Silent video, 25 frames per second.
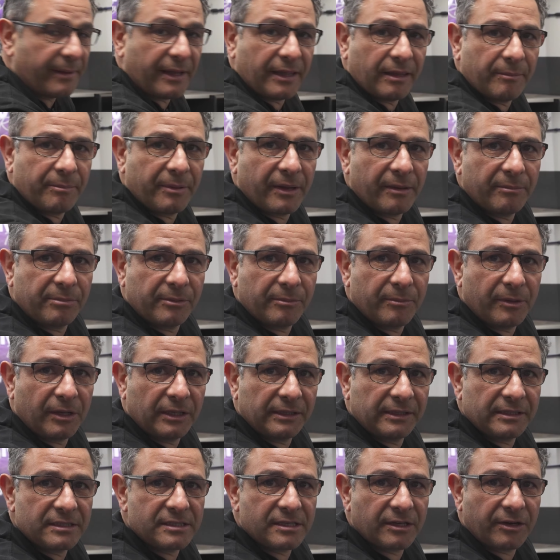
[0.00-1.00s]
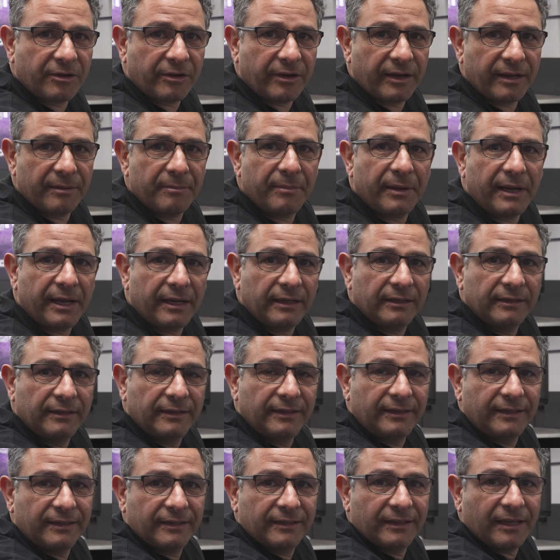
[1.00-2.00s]
other people might disagree, but
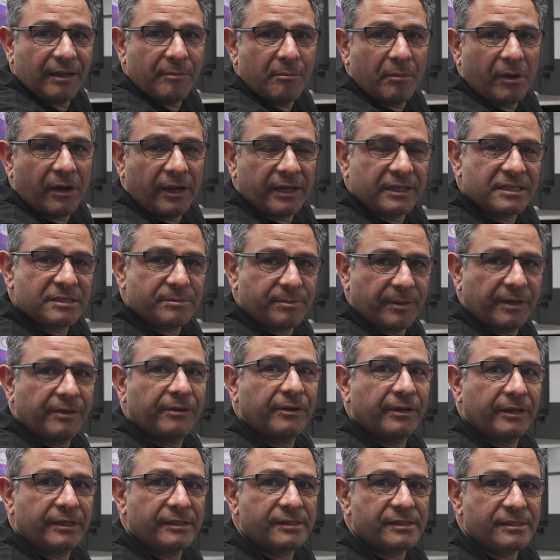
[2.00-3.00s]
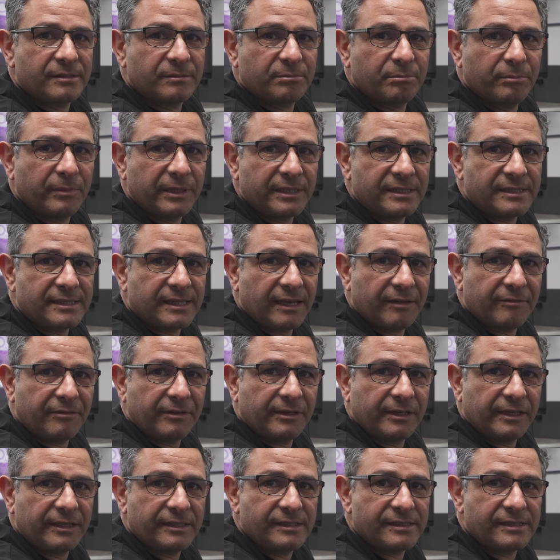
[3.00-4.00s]
in my experience,
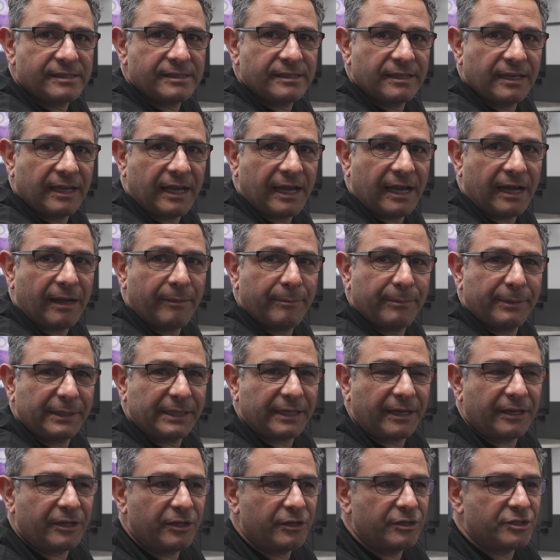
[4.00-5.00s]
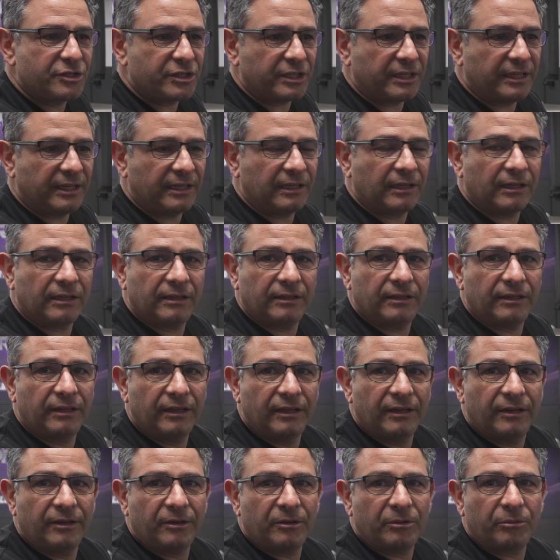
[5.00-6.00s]
mid-70s. But they usually,
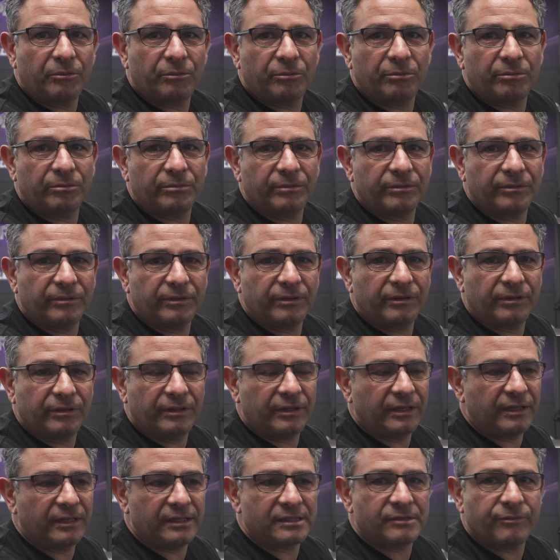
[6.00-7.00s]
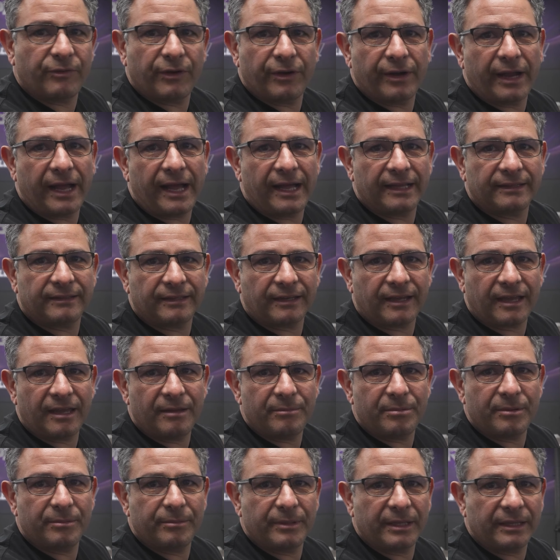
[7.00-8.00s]
it's very hard to
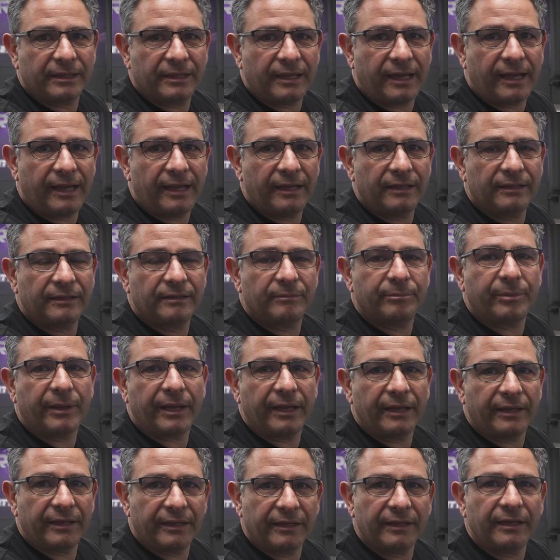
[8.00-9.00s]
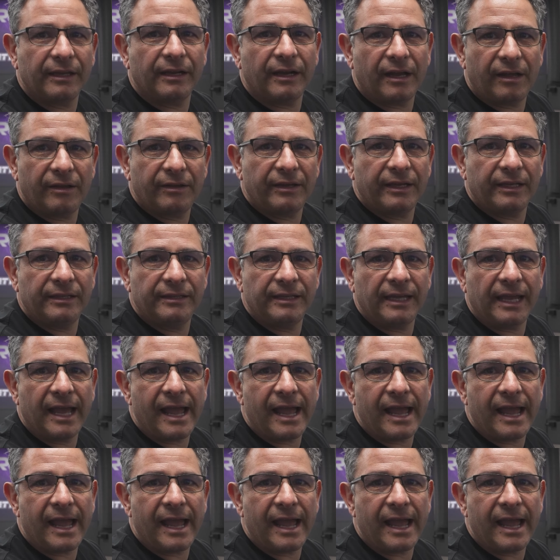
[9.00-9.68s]
keep them at that. But, you know, in the